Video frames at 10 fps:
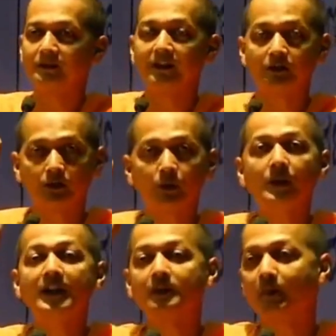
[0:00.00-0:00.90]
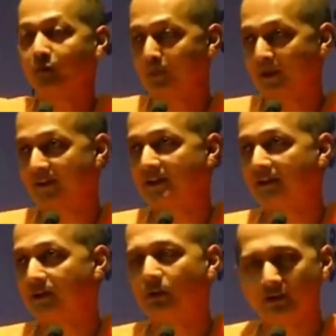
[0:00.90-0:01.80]
Just 2 days before
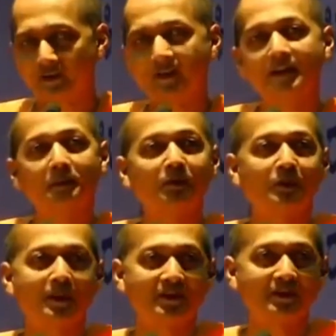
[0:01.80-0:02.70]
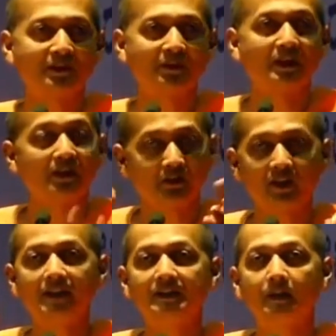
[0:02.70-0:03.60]
passing away, 3 days before passing away, he's
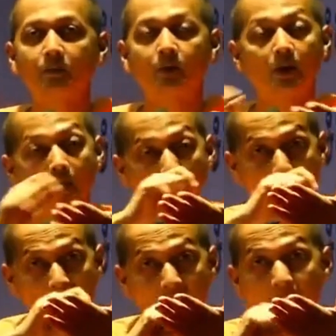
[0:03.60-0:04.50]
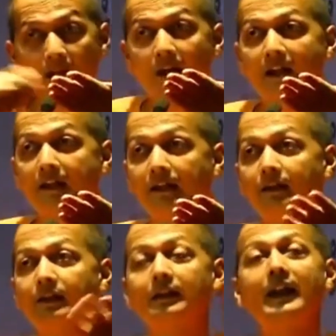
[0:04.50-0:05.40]
reading that book and
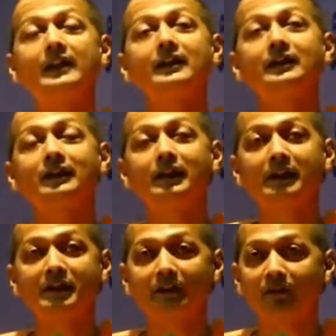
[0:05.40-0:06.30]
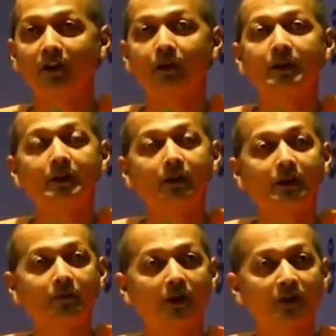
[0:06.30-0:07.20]
underlining, lying in the intensive care
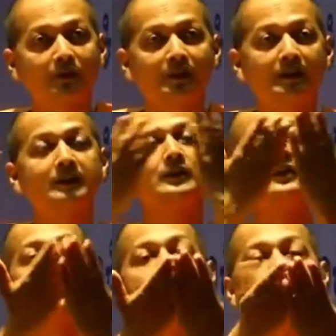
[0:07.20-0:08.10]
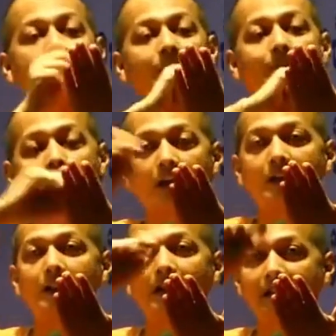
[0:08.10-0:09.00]
unit of the hospital, reading the book,
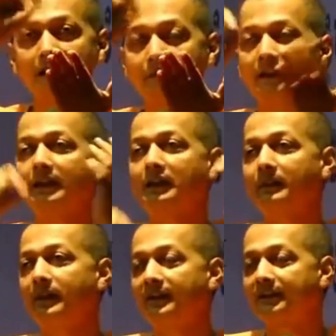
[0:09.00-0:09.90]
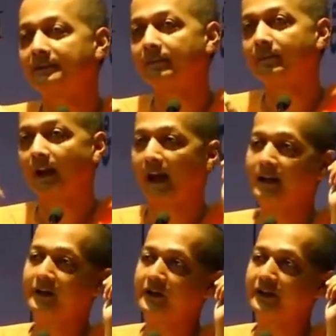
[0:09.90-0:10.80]
underlining, making comments.
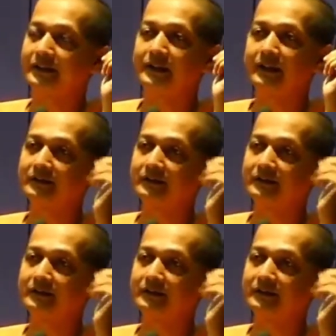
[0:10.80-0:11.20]
Hand is shaking